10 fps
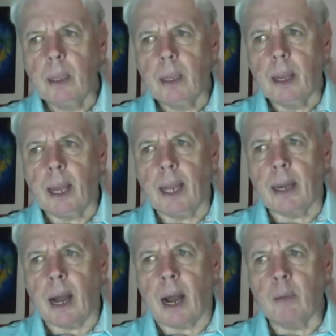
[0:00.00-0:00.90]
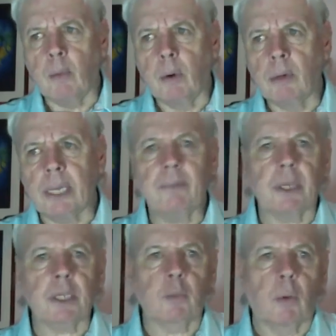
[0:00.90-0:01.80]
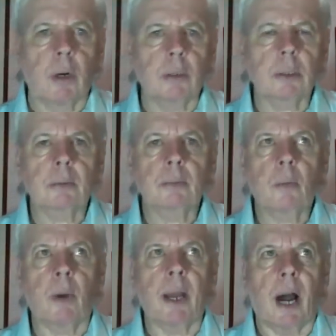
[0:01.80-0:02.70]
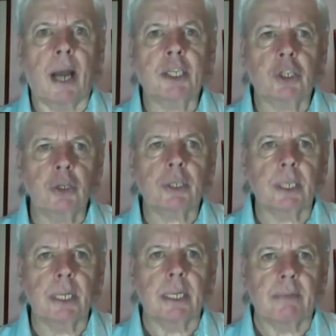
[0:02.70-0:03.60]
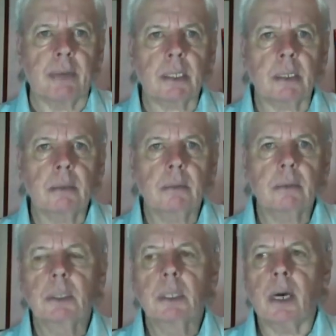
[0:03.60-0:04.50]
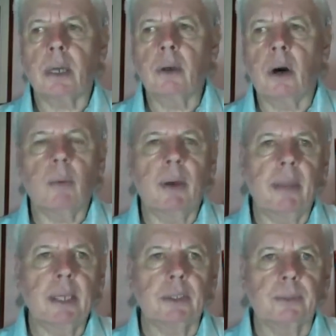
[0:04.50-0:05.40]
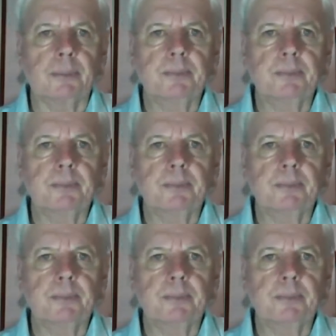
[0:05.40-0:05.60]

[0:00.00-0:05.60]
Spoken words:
And I will leave this world when I choose to leave it, and not when they do.